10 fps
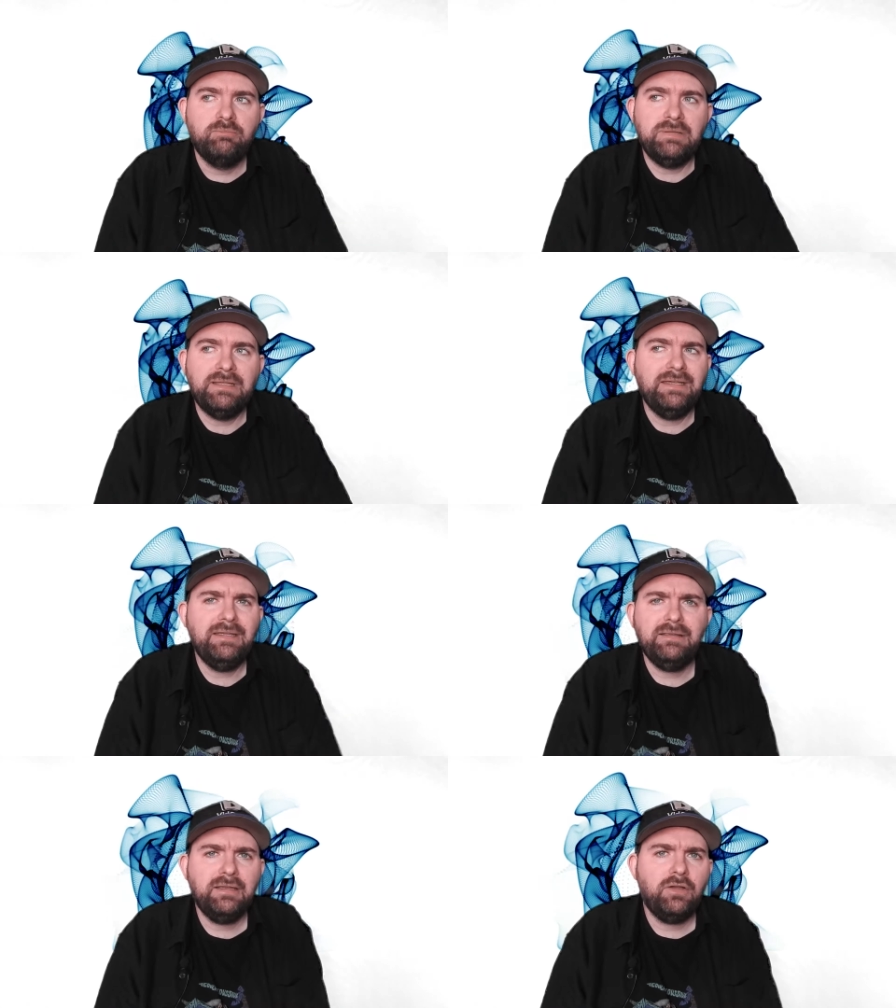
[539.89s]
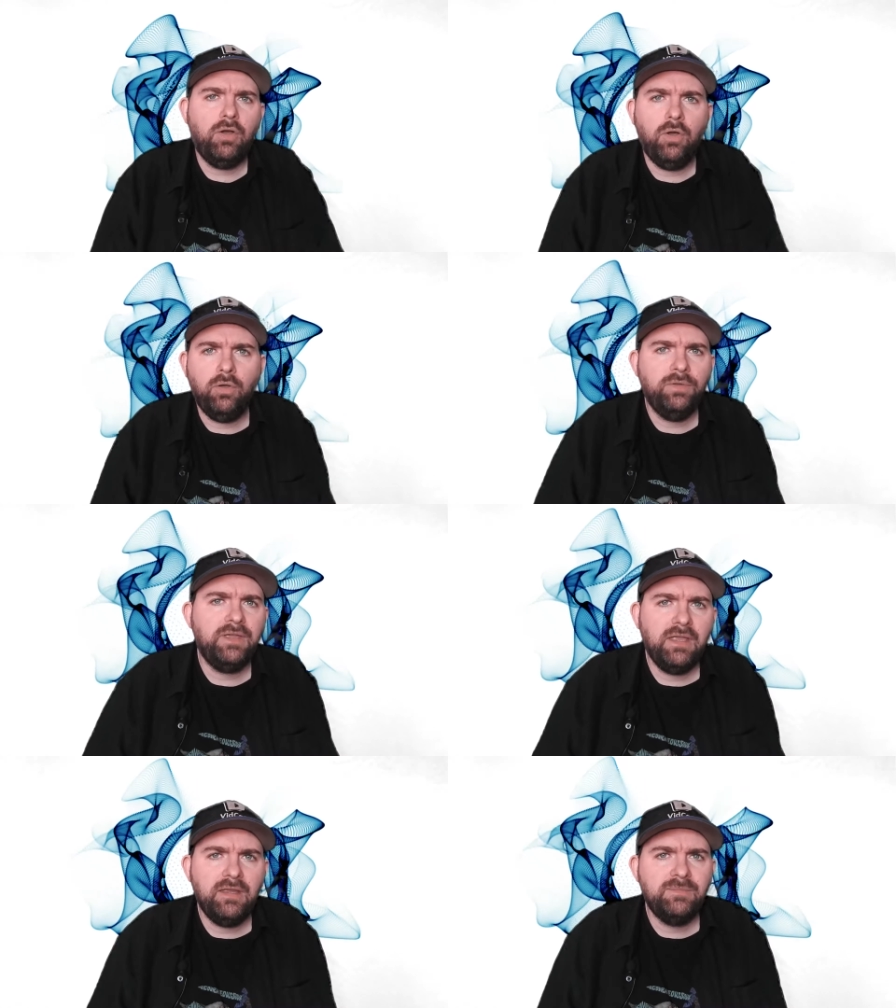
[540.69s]
play like all the
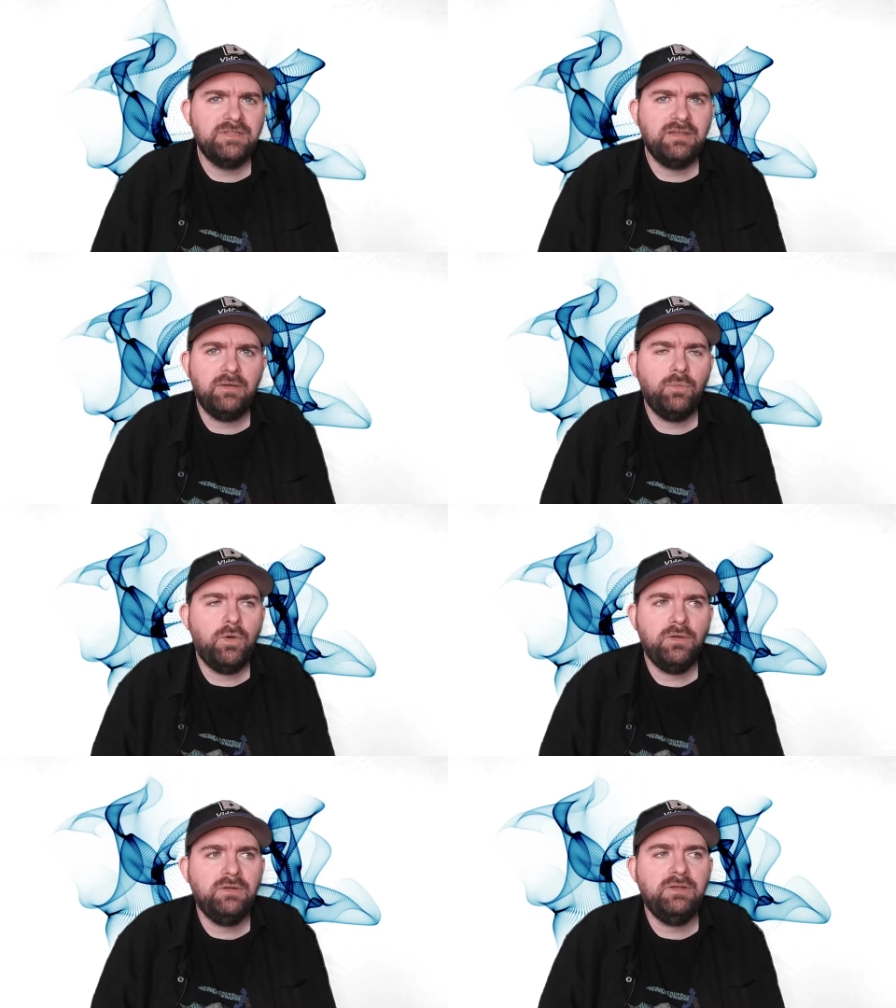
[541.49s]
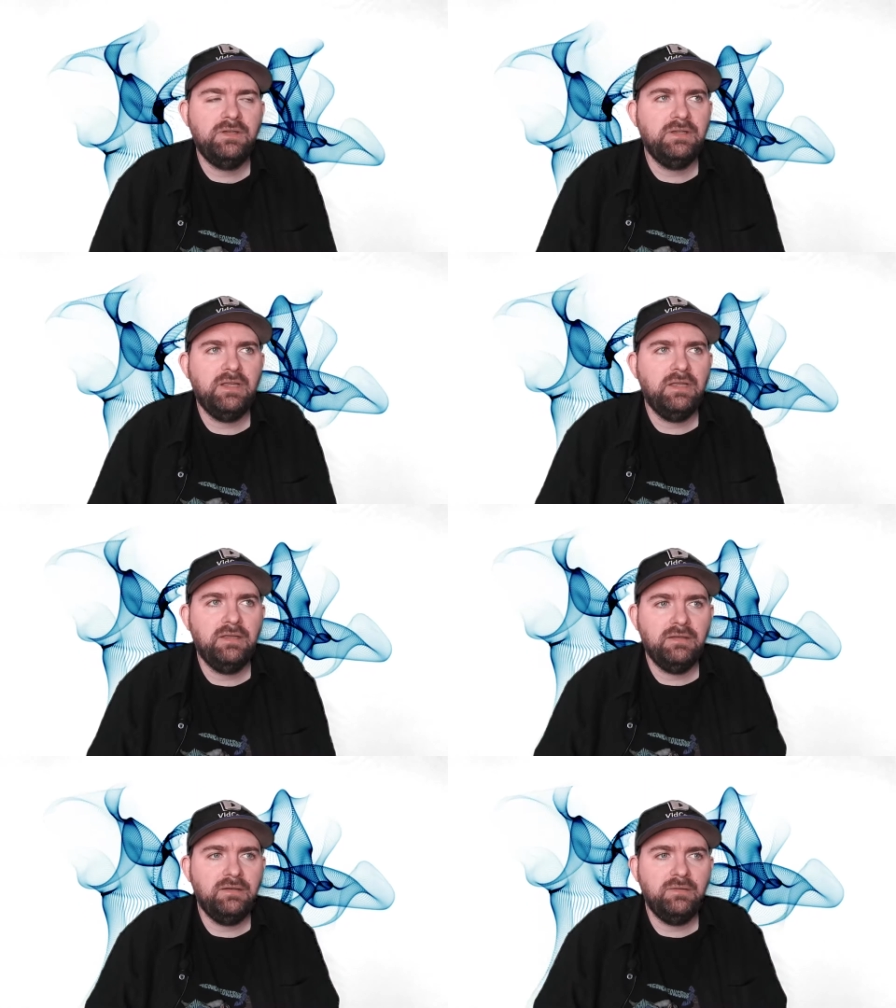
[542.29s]
games that I wanted
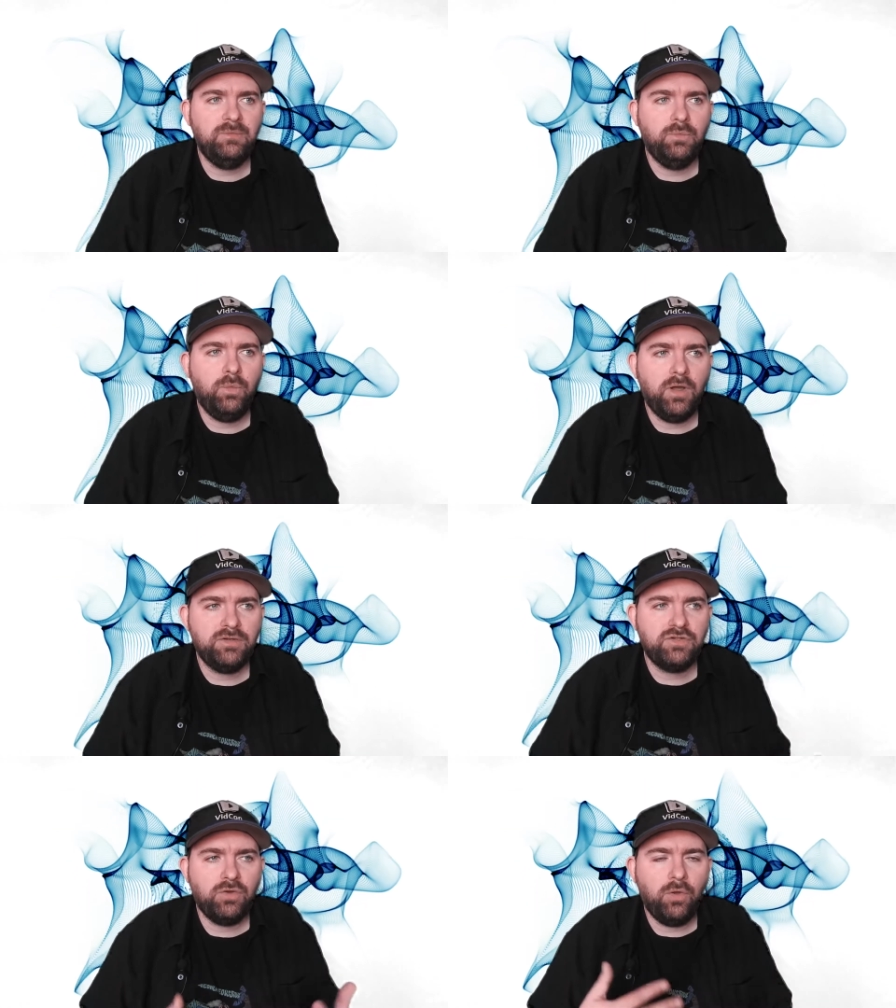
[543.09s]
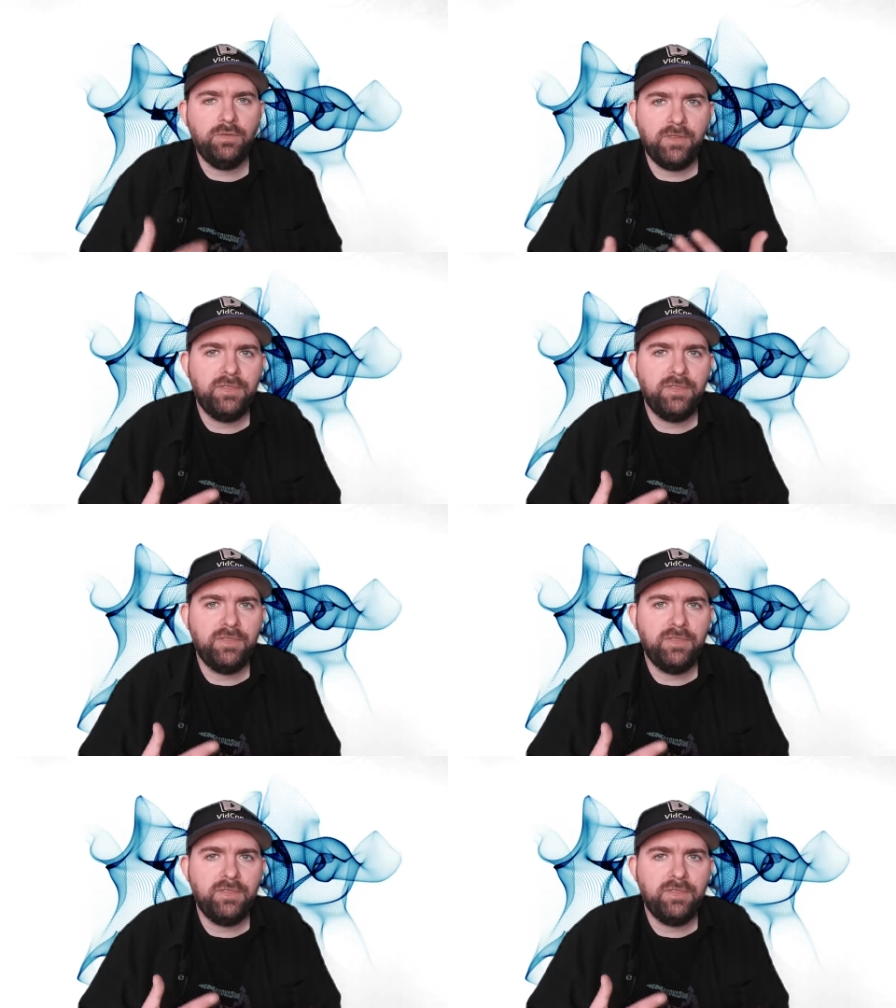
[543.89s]
and watch all the